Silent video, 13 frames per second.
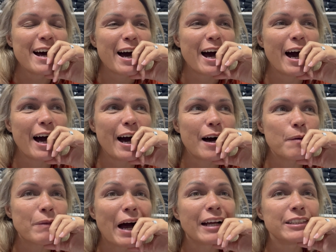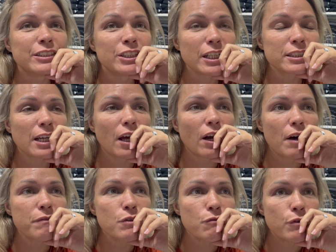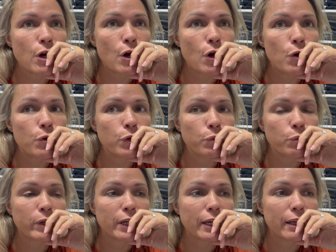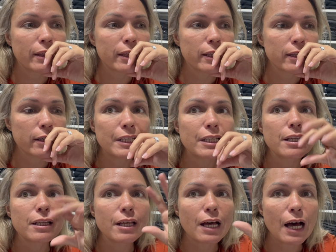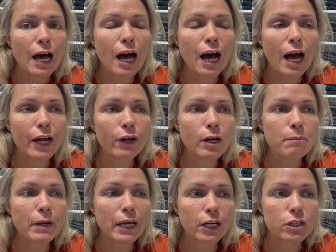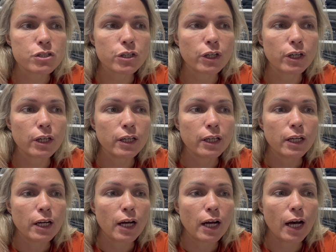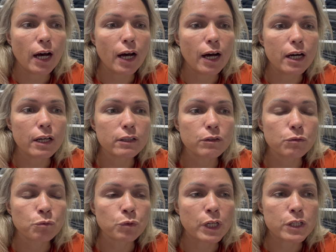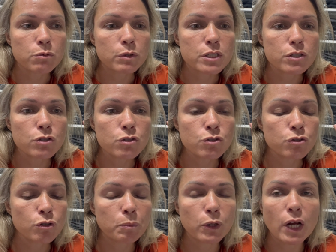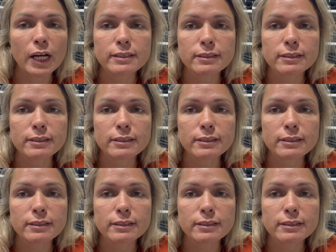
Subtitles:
I just got off the phone with a higher up manager. Rich was super nice